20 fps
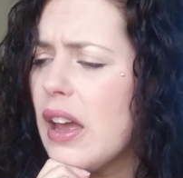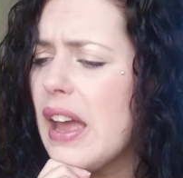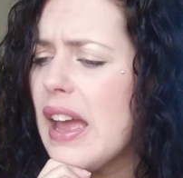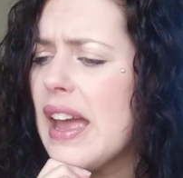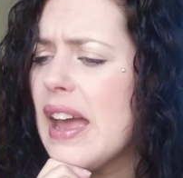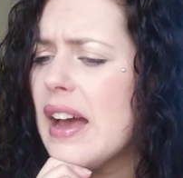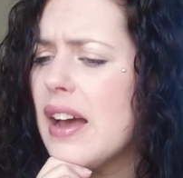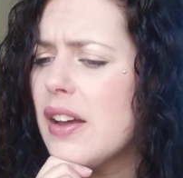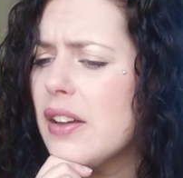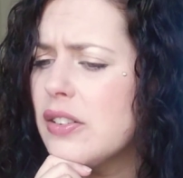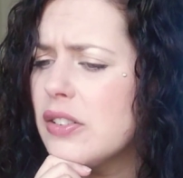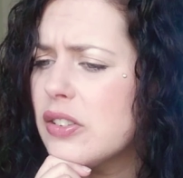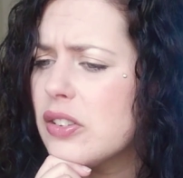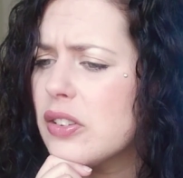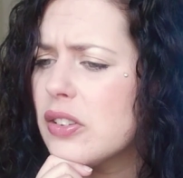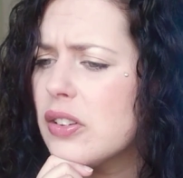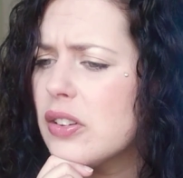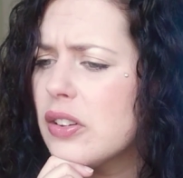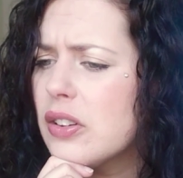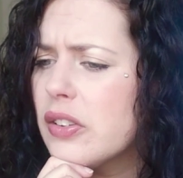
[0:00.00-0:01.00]
And
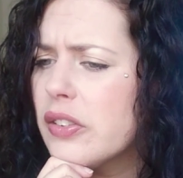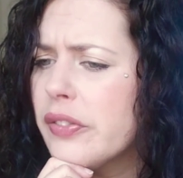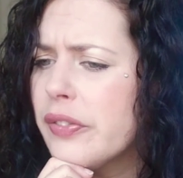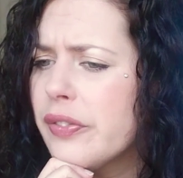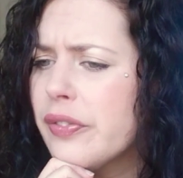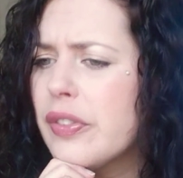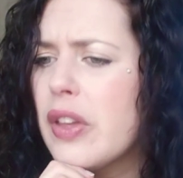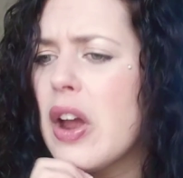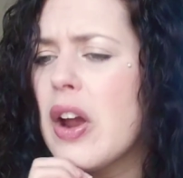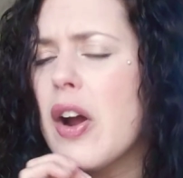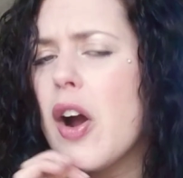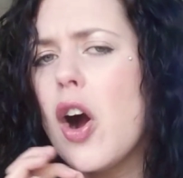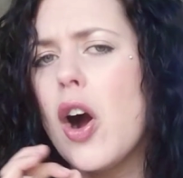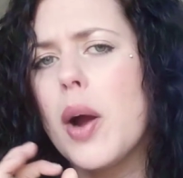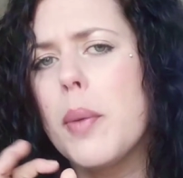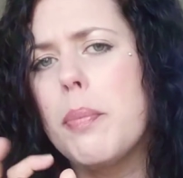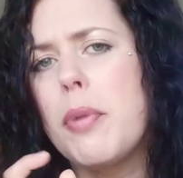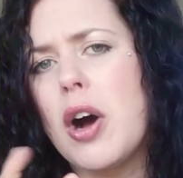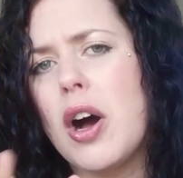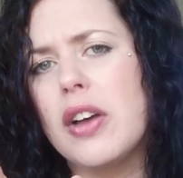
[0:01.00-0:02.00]
there
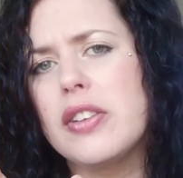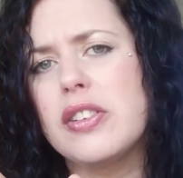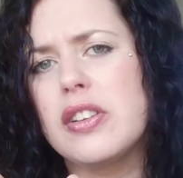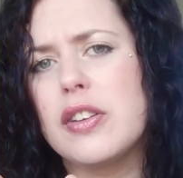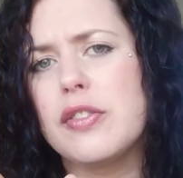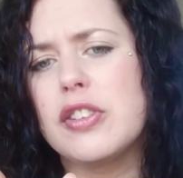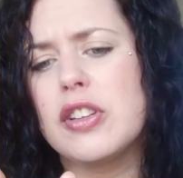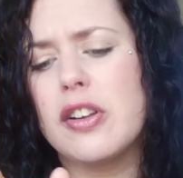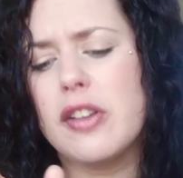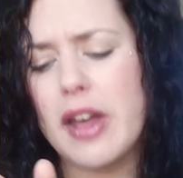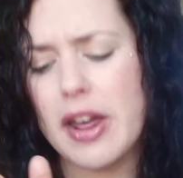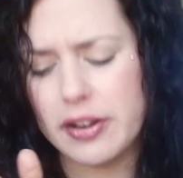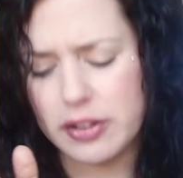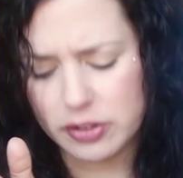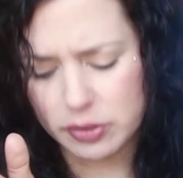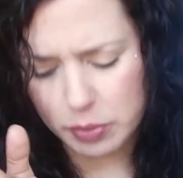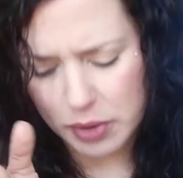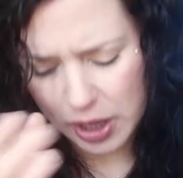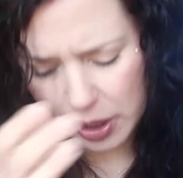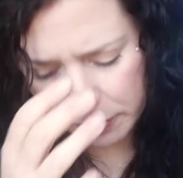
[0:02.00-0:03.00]
are positives to that
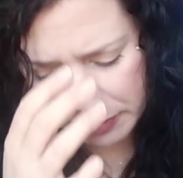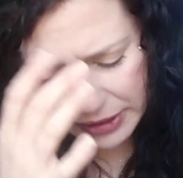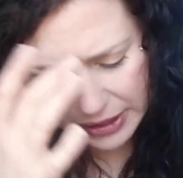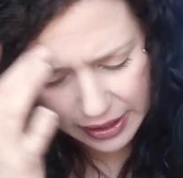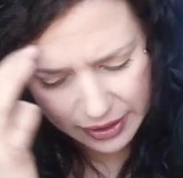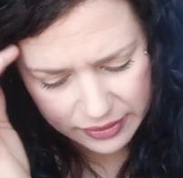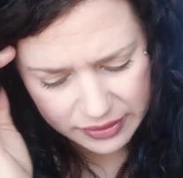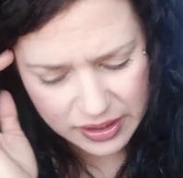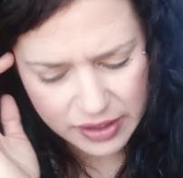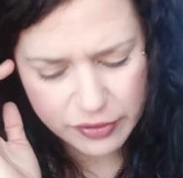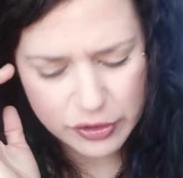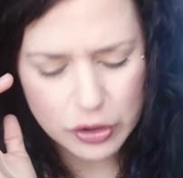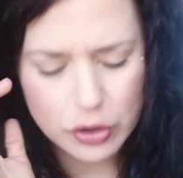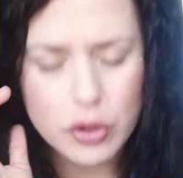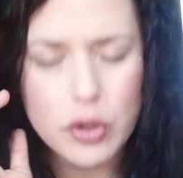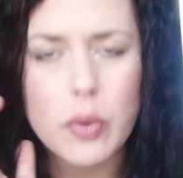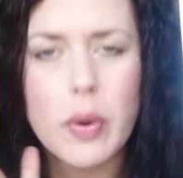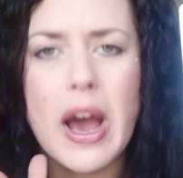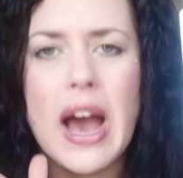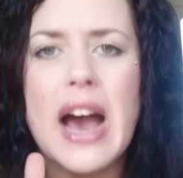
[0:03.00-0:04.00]
as well, because even though
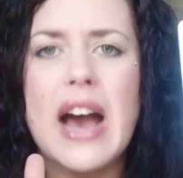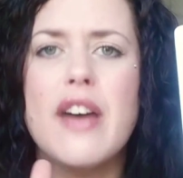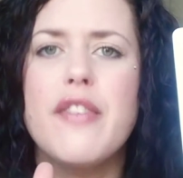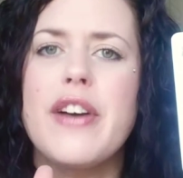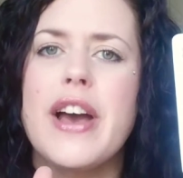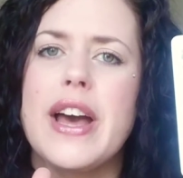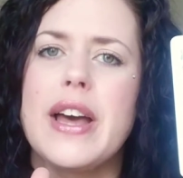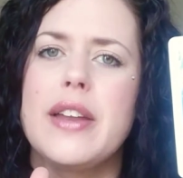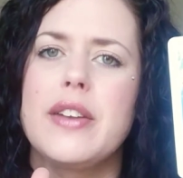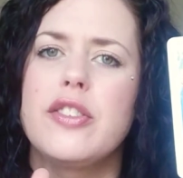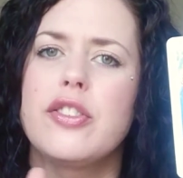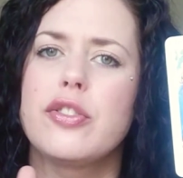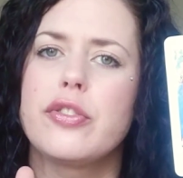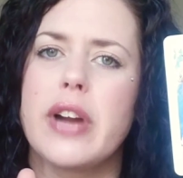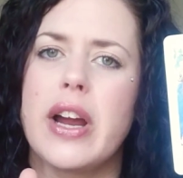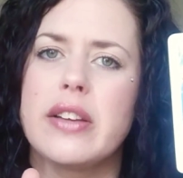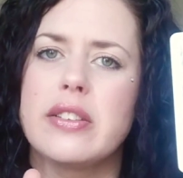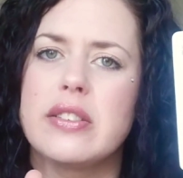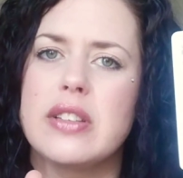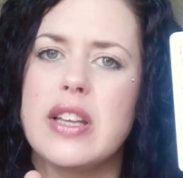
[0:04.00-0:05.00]
you have had
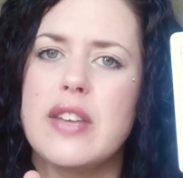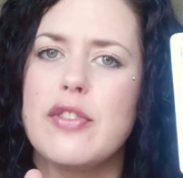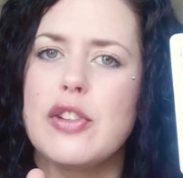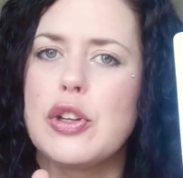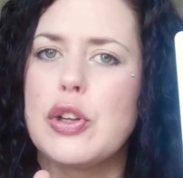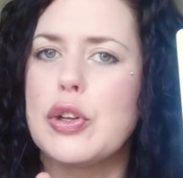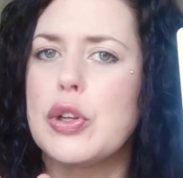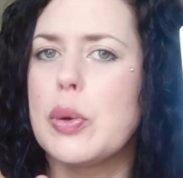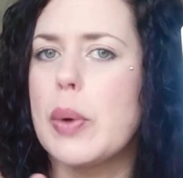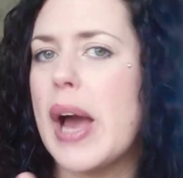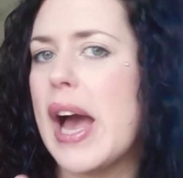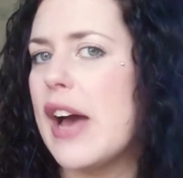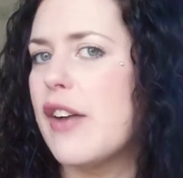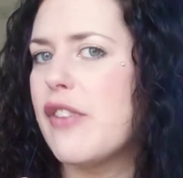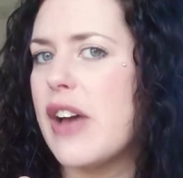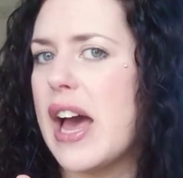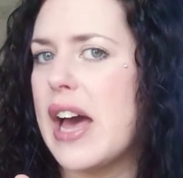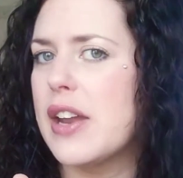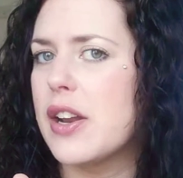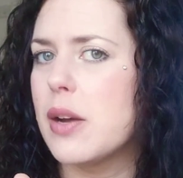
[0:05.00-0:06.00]
stress, even though you have
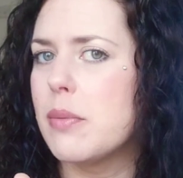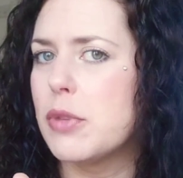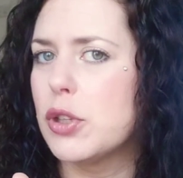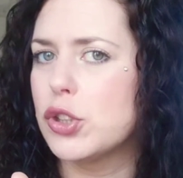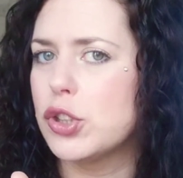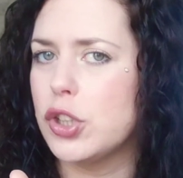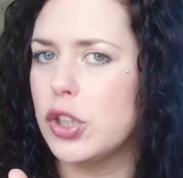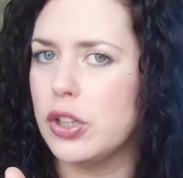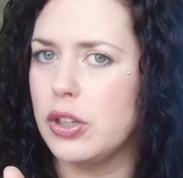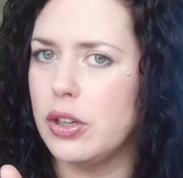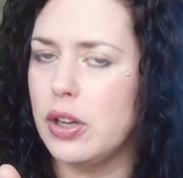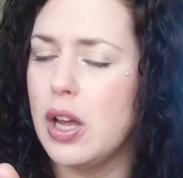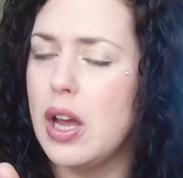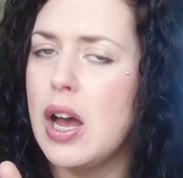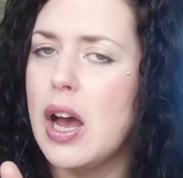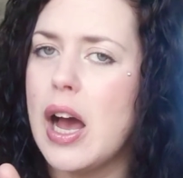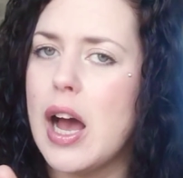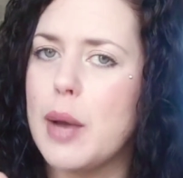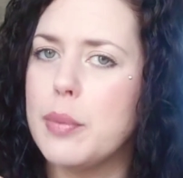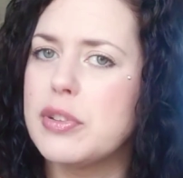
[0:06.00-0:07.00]
had emotional
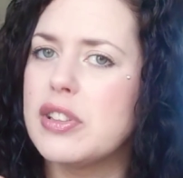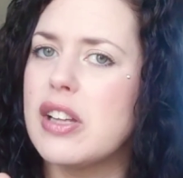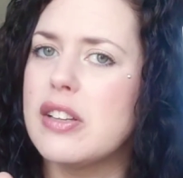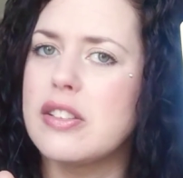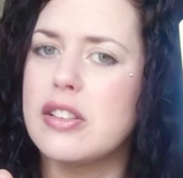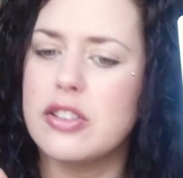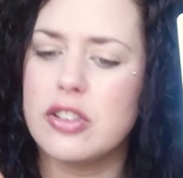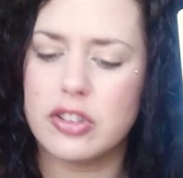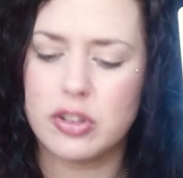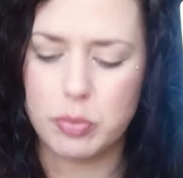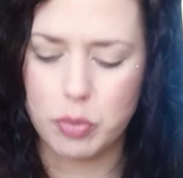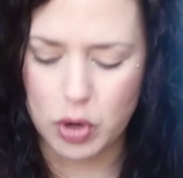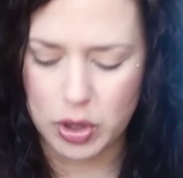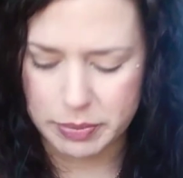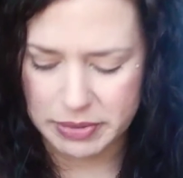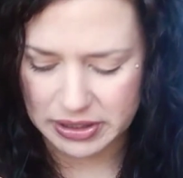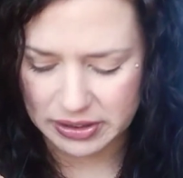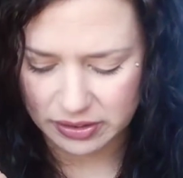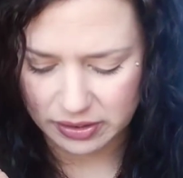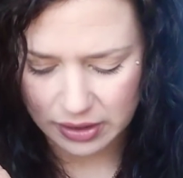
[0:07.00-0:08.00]
upsets and
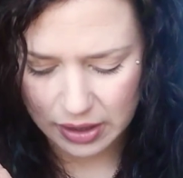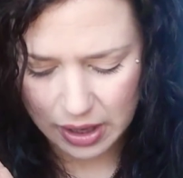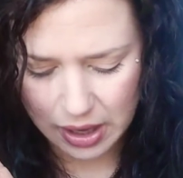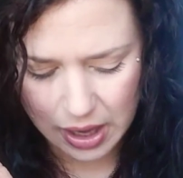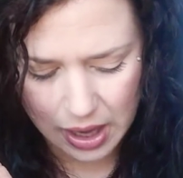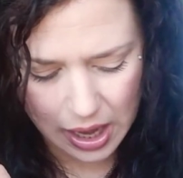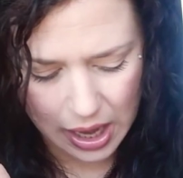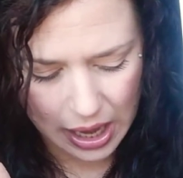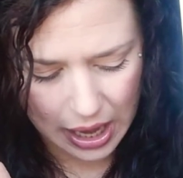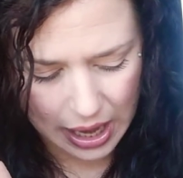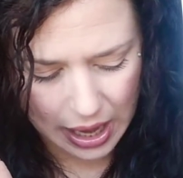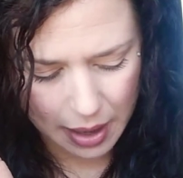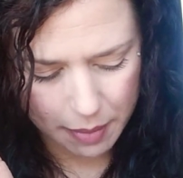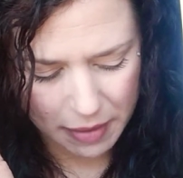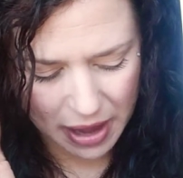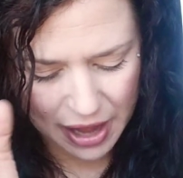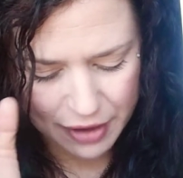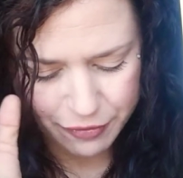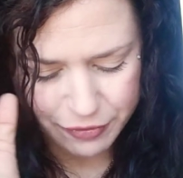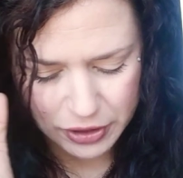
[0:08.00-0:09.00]
disappointments,
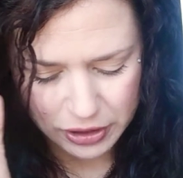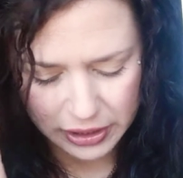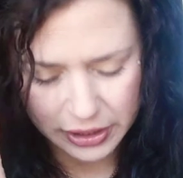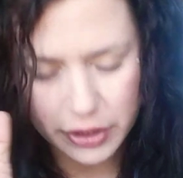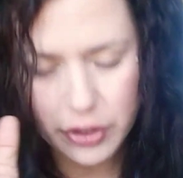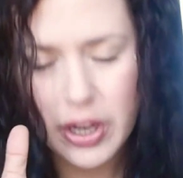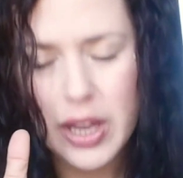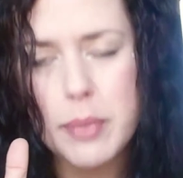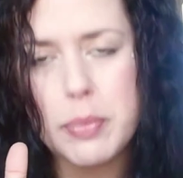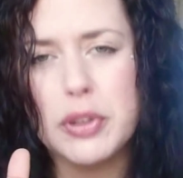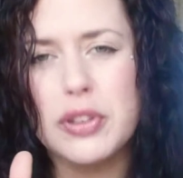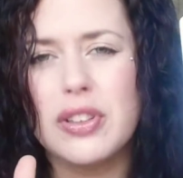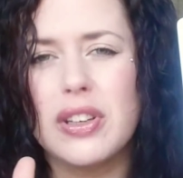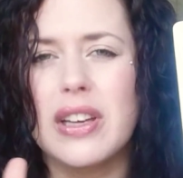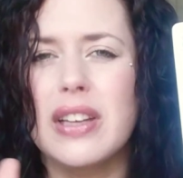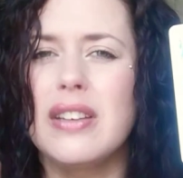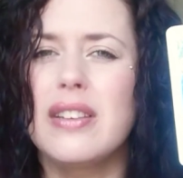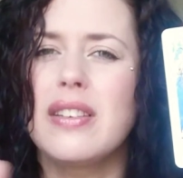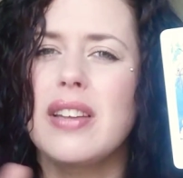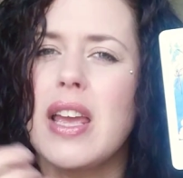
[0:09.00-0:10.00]
I feel like you're able to
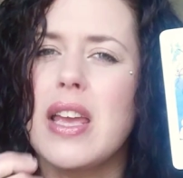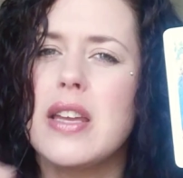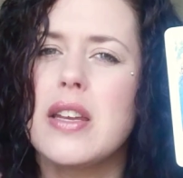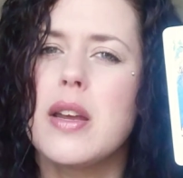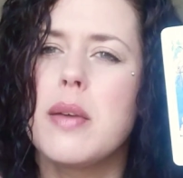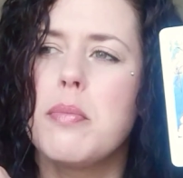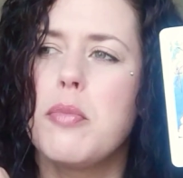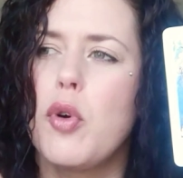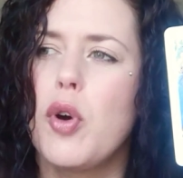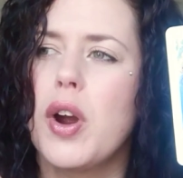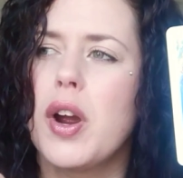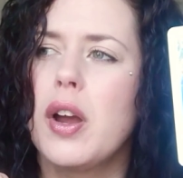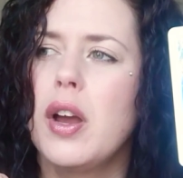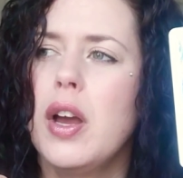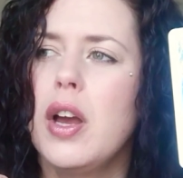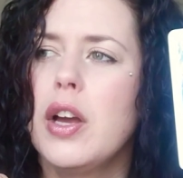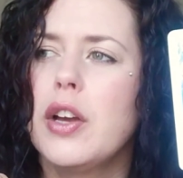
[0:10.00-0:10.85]
contain it more.